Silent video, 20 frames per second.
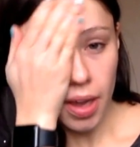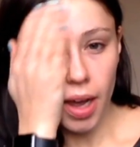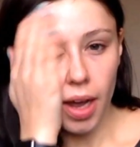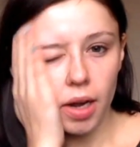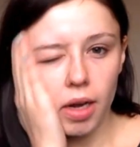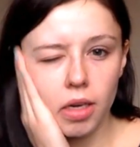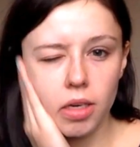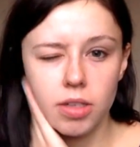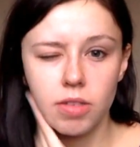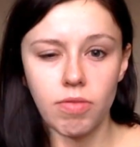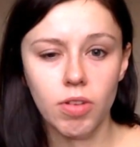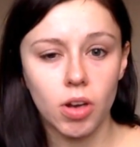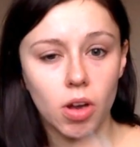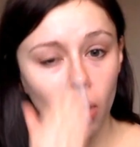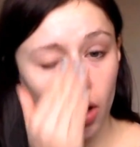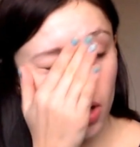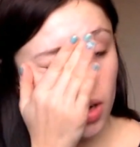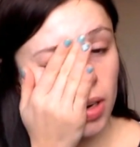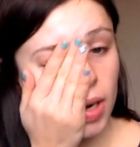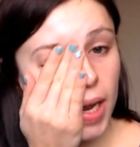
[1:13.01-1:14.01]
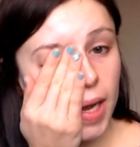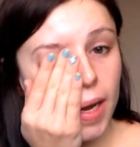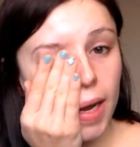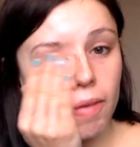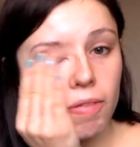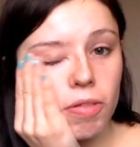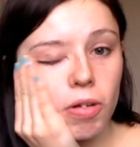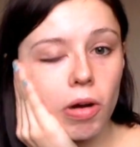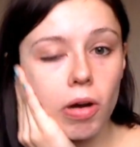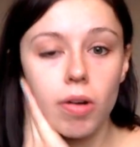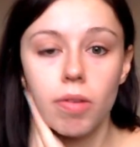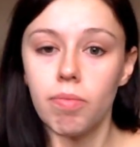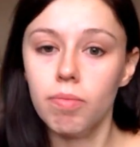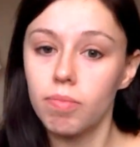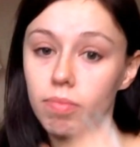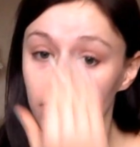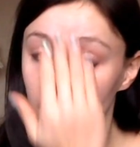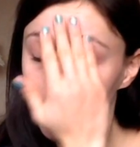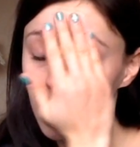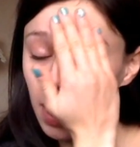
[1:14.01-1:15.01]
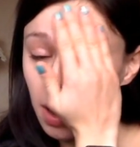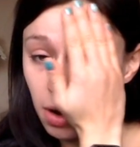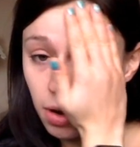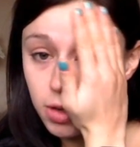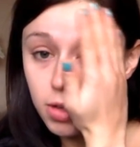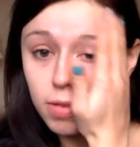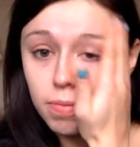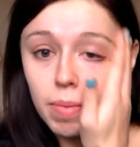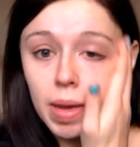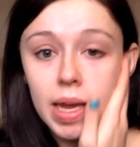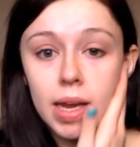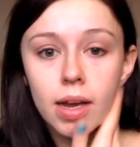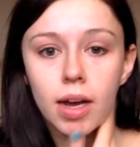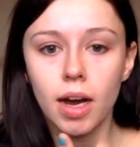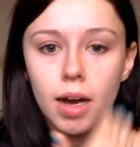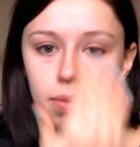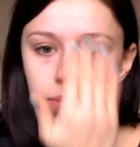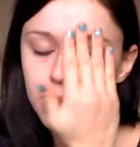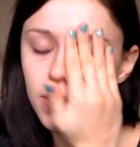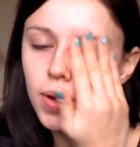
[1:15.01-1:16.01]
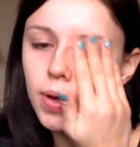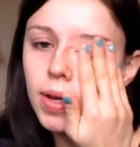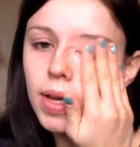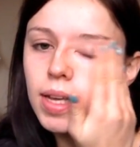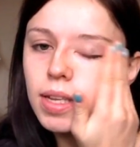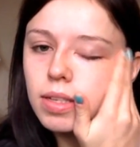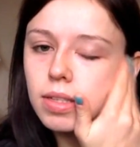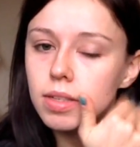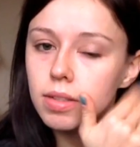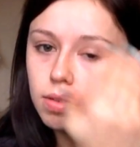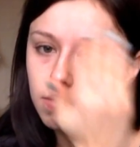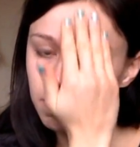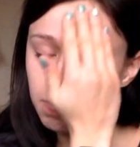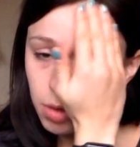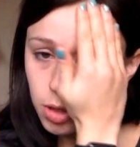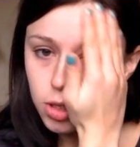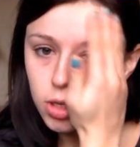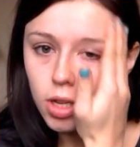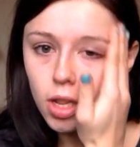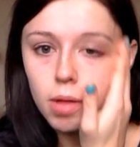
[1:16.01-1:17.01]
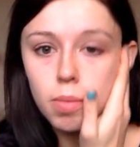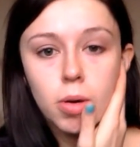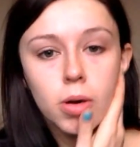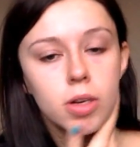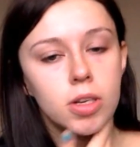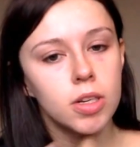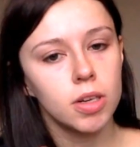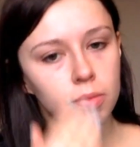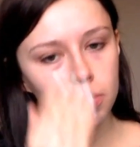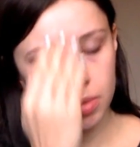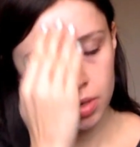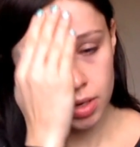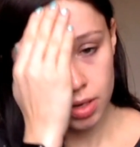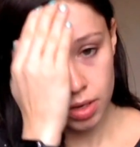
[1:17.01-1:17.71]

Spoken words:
and I just forgot. Like, I've got a lot of makeup, so it gets pushed to the bottom.